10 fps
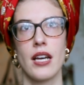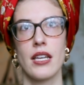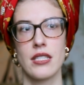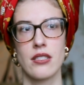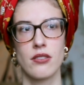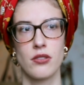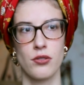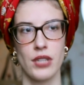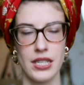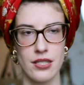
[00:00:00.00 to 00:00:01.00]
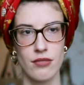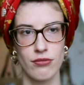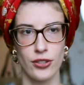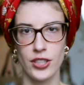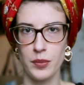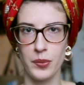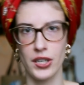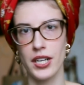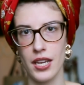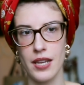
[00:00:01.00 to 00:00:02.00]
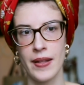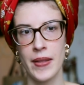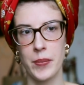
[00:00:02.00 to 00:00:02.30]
as drinks for the party,